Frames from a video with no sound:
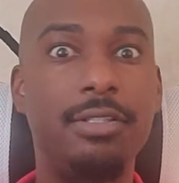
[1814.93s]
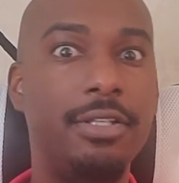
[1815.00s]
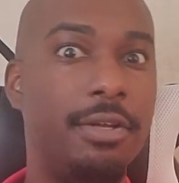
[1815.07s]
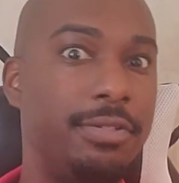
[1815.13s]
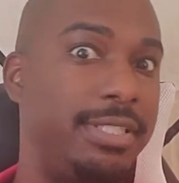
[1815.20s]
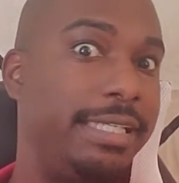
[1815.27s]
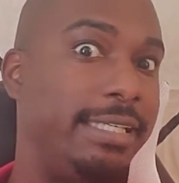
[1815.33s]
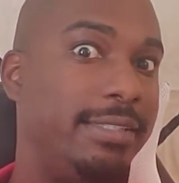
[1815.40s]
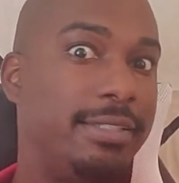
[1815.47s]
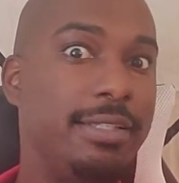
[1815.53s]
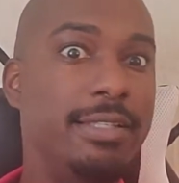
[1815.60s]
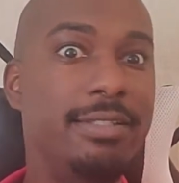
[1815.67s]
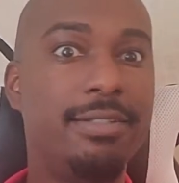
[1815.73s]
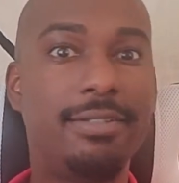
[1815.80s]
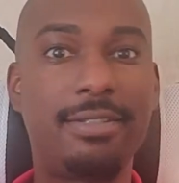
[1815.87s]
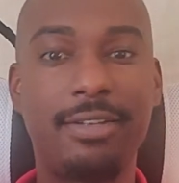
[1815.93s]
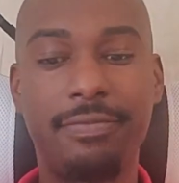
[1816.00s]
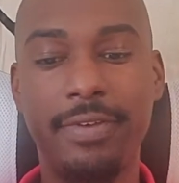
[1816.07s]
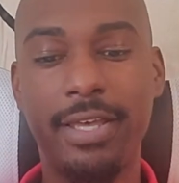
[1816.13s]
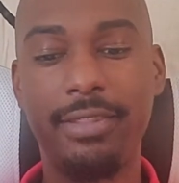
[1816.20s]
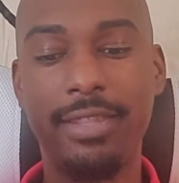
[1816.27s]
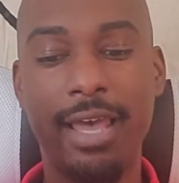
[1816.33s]
seasons and
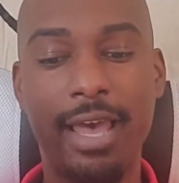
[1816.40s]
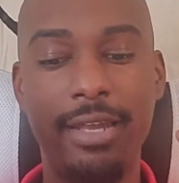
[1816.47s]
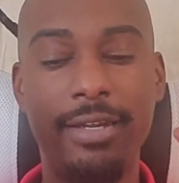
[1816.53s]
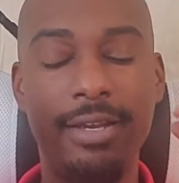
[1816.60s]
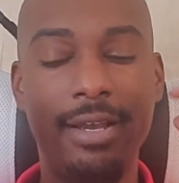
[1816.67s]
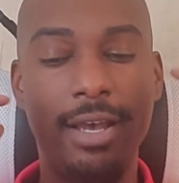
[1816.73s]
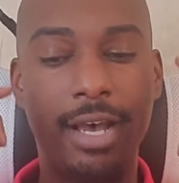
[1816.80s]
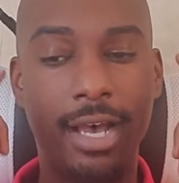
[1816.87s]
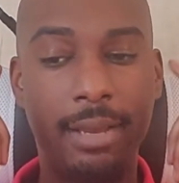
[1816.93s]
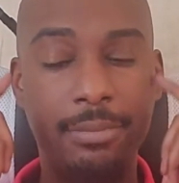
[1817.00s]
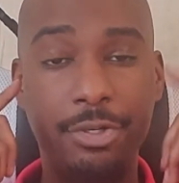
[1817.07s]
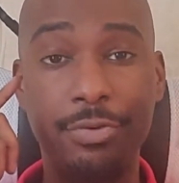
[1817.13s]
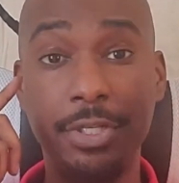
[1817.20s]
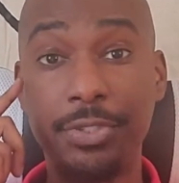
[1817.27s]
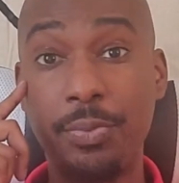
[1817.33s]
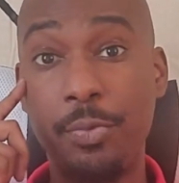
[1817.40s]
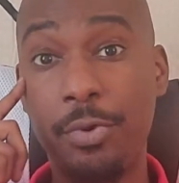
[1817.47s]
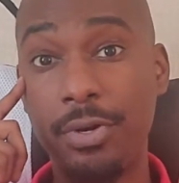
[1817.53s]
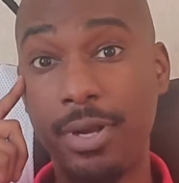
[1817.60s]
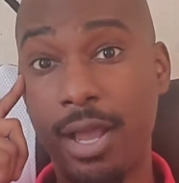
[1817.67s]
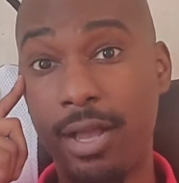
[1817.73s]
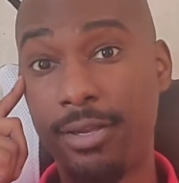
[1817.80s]
stuff like that. Chris
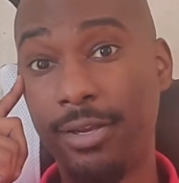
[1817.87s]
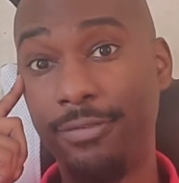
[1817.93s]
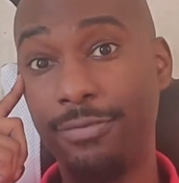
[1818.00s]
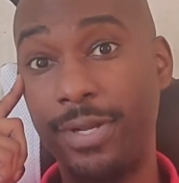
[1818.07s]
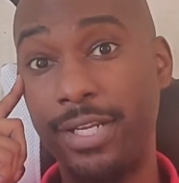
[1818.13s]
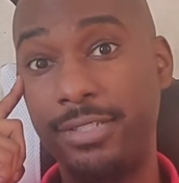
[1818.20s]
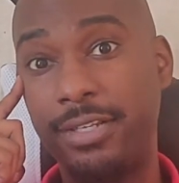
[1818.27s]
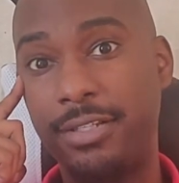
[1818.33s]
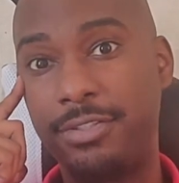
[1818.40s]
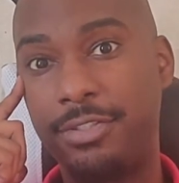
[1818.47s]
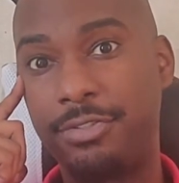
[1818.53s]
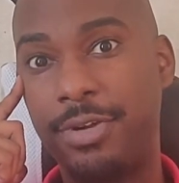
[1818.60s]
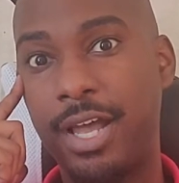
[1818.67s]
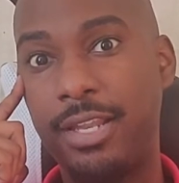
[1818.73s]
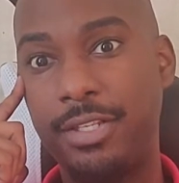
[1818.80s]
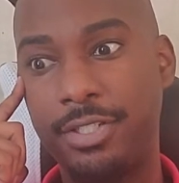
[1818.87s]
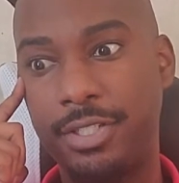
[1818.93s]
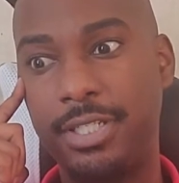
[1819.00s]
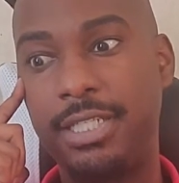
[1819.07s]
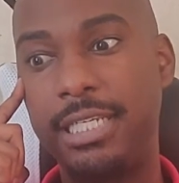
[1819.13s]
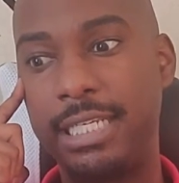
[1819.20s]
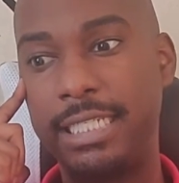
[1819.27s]
Warnock of Renaissance
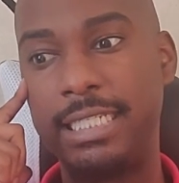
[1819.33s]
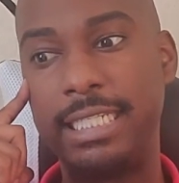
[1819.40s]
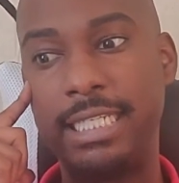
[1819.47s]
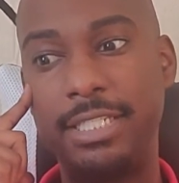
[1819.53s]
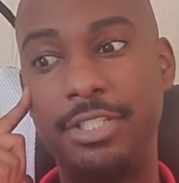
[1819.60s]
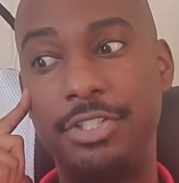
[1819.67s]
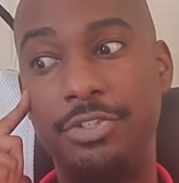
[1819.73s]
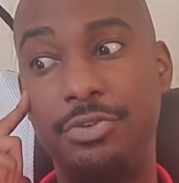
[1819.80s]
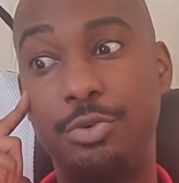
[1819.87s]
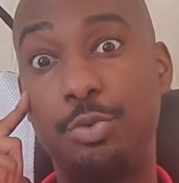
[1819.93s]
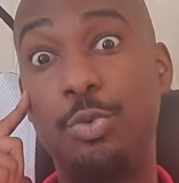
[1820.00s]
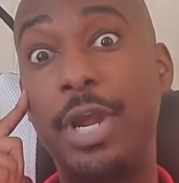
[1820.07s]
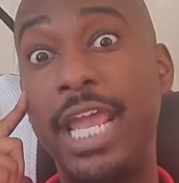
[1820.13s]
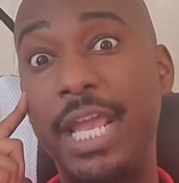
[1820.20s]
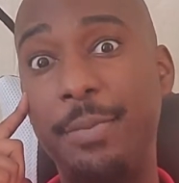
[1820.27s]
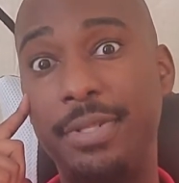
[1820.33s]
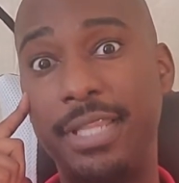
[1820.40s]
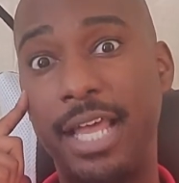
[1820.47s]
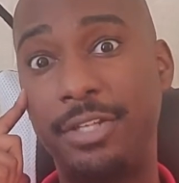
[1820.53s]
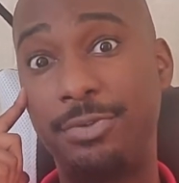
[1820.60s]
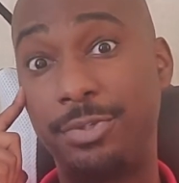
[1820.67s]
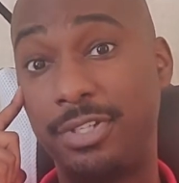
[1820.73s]
Astrology is great with
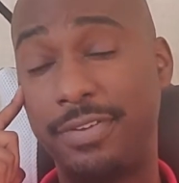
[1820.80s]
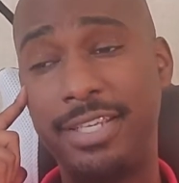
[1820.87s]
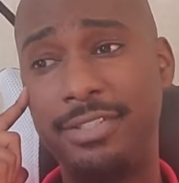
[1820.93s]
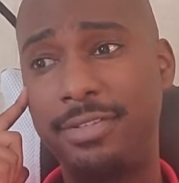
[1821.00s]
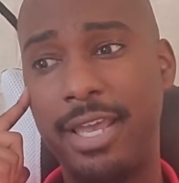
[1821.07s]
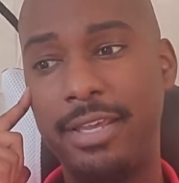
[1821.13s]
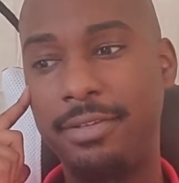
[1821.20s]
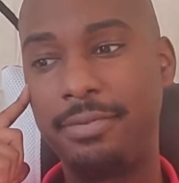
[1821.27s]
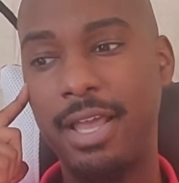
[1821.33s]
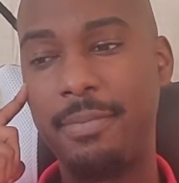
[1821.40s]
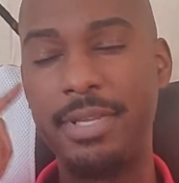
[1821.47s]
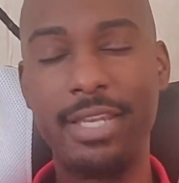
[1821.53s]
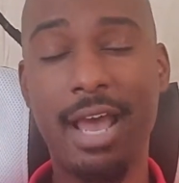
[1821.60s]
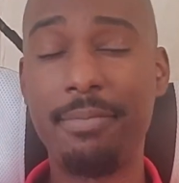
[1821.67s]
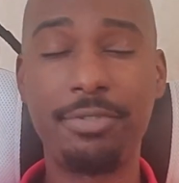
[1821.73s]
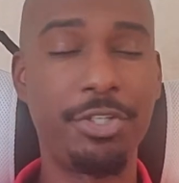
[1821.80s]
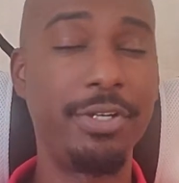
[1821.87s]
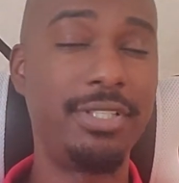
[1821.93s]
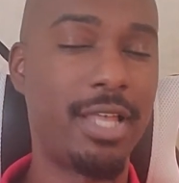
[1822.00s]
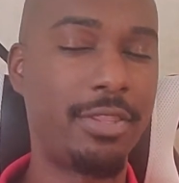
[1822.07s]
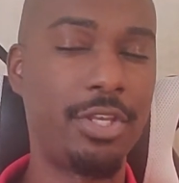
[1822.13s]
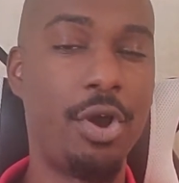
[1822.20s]
that sort of stuff. He's like, I'm sure
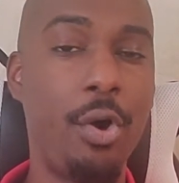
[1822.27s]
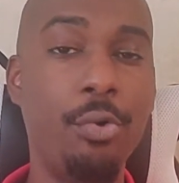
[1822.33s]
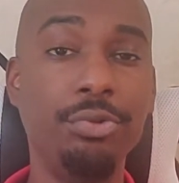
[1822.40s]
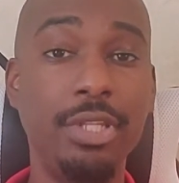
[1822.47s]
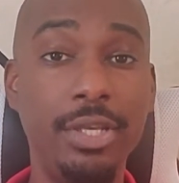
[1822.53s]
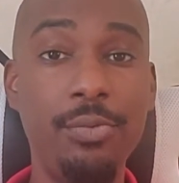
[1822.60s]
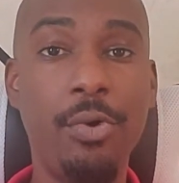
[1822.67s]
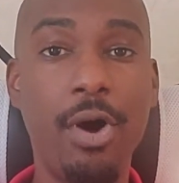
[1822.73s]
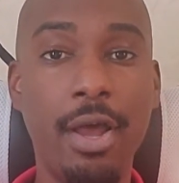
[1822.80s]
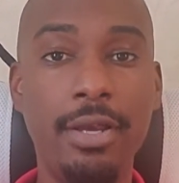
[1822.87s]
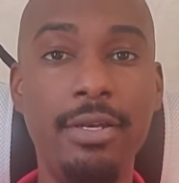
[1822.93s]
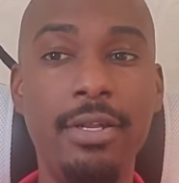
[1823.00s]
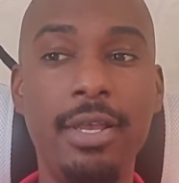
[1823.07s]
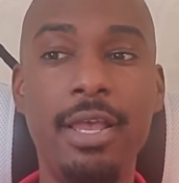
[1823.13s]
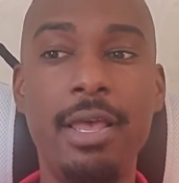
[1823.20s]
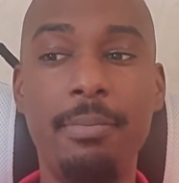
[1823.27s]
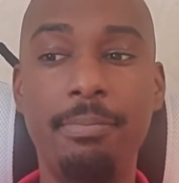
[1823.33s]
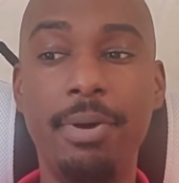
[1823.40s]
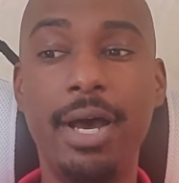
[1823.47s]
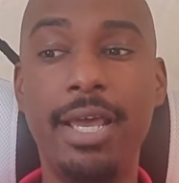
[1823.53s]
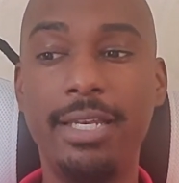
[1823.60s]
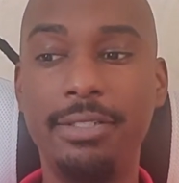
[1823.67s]
he's not the only one,
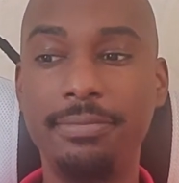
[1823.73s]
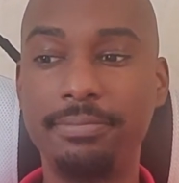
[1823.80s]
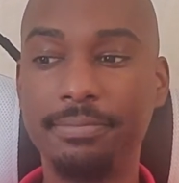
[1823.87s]
but